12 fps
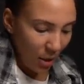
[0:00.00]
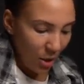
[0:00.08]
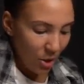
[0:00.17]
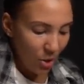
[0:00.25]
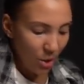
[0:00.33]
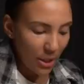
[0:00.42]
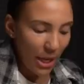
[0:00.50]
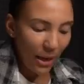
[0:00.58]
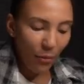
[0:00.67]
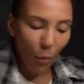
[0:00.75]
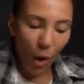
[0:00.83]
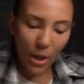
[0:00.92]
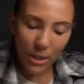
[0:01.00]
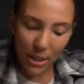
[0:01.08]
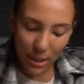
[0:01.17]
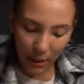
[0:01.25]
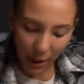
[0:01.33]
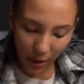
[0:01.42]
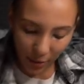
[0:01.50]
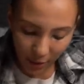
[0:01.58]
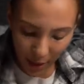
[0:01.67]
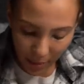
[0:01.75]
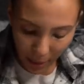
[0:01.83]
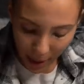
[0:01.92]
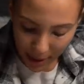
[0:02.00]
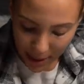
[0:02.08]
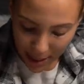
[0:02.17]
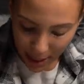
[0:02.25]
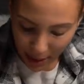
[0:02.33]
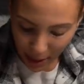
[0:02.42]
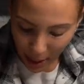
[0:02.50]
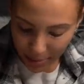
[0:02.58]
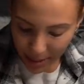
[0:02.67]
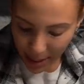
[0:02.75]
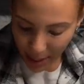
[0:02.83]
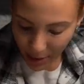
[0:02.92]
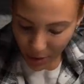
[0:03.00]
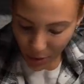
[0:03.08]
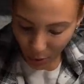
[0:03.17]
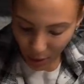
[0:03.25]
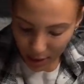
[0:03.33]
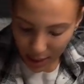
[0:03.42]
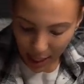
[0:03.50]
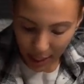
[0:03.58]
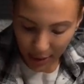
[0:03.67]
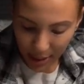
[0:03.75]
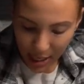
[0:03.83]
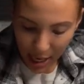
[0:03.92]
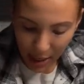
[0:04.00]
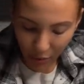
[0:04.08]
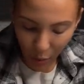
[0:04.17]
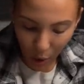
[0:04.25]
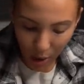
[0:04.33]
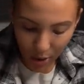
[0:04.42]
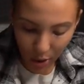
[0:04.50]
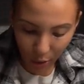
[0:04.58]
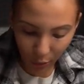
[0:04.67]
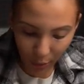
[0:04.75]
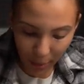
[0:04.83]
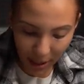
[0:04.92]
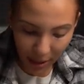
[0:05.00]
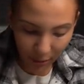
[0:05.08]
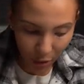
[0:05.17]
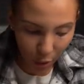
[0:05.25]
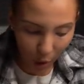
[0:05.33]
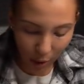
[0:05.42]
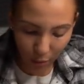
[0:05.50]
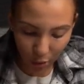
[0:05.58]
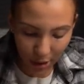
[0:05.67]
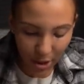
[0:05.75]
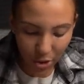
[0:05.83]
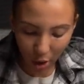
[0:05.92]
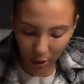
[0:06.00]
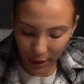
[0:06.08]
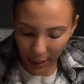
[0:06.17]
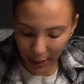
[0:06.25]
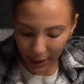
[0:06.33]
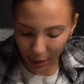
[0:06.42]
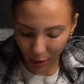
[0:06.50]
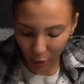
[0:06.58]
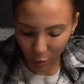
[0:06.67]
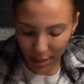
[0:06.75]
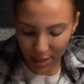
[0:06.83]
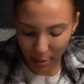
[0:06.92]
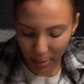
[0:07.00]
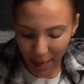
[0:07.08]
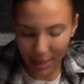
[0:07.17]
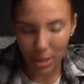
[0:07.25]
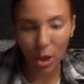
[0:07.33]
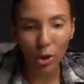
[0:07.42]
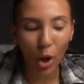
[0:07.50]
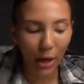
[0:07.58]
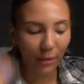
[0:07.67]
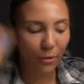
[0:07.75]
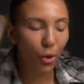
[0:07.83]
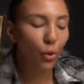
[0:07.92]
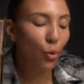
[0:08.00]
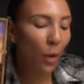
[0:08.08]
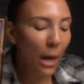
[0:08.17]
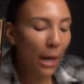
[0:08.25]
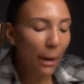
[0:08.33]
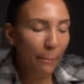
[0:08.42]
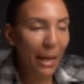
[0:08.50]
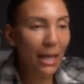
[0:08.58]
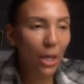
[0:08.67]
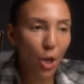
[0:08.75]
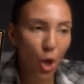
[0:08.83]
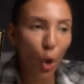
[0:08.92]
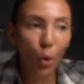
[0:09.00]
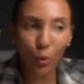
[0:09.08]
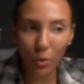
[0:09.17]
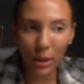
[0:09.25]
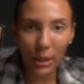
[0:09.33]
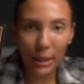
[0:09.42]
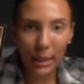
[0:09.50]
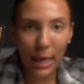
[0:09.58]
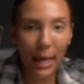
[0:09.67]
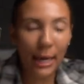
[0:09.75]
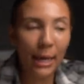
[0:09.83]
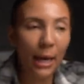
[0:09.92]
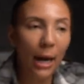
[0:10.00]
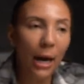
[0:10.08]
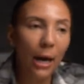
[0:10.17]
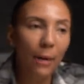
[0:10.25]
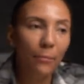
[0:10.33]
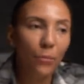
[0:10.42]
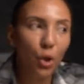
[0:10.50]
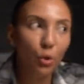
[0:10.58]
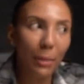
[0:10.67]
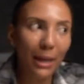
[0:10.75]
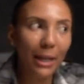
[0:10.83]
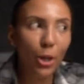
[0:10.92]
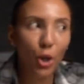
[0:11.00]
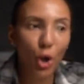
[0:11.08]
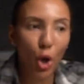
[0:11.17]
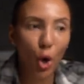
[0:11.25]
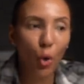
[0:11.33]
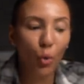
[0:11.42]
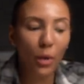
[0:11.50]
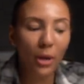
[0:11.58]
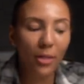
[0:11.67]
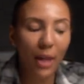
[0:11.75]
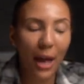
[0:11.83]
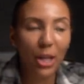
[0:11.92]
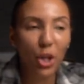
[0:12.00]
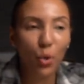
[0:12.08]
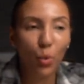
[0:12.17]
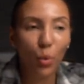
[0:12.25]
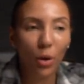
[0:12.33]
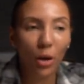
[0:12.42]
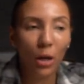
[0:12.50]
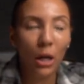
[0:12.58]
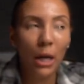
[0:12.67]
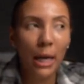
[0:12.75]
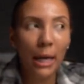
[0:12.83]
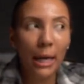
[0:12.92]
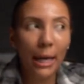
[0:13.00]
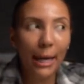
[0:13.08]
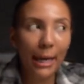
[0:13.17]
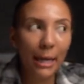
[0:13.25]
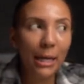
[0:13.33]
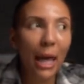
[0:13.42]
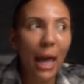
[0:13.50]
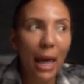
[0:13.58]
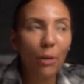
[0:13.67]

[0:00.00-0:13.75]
So the 10 of Wands is clarified by the 10 of Cups, the 8 of Swords, and the 8 of Wands. So for many of you, I'm really strongly getting here in the recent past, a lot of you made it known, okay? You made it known that you were in a